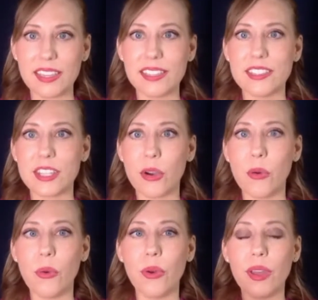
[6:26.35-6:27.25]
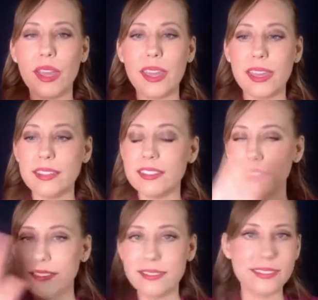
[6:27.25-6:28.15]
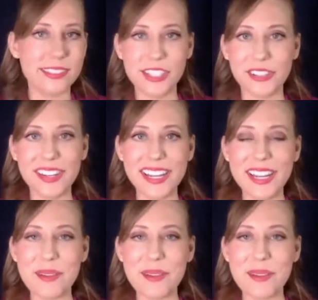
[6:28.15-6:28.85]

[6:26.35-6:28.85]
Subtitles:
So during